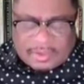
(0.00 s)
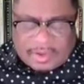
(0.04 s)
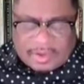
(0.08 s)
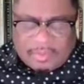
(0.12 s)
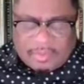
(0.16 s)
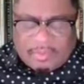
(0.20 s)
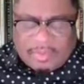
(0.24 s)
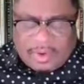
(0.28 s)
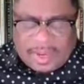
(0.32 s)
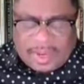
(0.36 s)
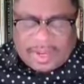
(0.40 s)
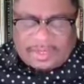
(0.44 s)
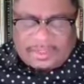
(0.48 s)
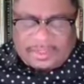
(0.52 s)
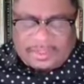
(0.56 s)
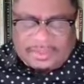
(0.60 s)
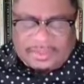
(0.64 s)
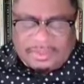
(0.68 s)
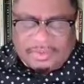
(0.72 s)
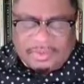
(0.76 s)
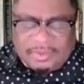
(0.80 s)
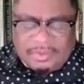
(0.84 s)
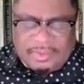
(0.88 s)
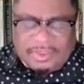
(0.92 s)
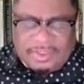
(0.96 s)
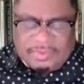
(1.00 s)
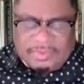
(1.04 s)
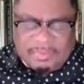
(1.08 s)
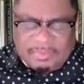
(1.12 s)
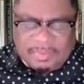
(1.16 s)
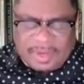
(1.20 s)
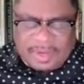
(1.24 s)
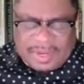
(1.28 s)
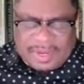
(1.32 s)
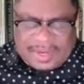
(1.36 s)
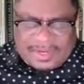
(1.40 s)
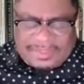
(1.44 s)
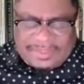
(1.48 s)
Lord, we ask that you
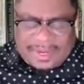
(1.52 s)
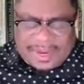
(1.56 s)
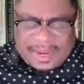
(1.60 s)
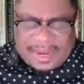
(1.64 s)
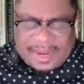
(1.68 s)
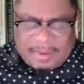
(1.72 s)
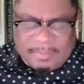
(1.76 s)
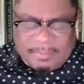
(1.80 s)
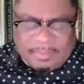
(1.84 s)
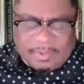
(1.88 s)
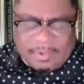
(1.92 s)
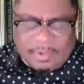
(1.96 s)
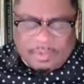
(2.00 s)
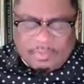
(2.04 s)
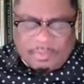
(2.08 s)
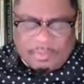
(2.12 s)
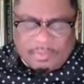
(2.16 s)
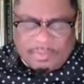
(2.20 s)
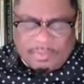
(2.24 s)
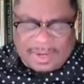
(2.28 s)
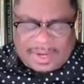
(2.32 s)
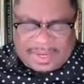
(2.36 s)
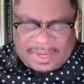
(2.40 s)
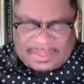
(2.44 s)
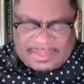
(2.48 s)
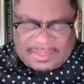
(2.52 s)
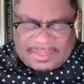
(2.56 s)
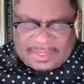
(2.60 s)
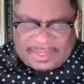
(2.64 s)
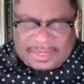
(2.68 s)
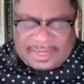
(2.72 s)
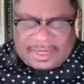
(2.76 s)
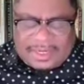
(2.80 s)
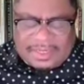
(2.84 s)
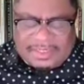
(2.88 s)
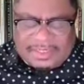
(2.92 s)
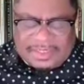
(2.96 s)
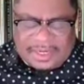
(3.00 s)
just bless Camp Hope, bless
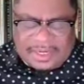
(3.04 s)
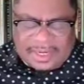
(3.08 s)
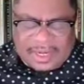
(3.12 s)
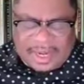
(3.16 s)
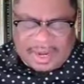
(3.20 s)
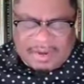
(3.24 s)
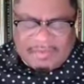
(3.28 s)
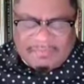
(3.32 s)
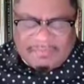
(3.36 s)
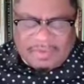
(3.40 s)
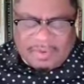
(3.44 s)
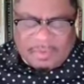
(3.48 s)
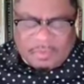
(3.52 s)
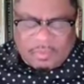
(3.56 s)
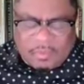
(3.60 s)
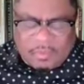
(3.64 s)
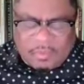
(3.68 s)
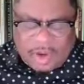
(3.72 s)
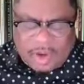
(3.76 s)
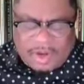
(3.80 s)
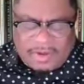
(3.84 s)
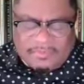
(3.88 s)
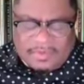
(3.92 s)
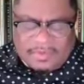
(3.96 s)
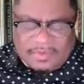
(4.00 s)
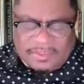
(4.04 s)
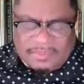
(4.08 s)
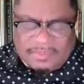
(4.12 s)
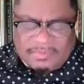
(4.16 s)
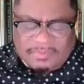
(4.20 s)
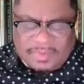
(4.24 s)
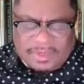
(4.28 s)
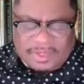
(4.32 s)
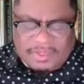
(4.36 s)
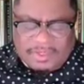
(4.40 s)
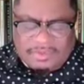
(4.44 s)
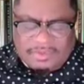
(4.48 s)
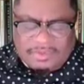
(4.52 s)
each and every one of
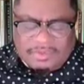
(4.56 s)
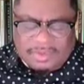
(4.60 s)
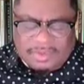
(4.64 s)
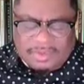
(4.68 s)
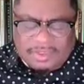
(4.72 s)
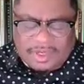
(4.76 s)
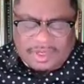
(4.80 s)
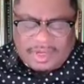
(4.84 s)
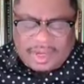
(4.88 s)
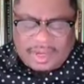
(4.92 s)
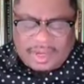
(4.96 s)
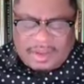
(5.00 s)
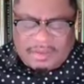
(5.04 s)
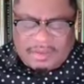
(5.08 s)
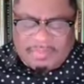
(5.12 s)
its ministries,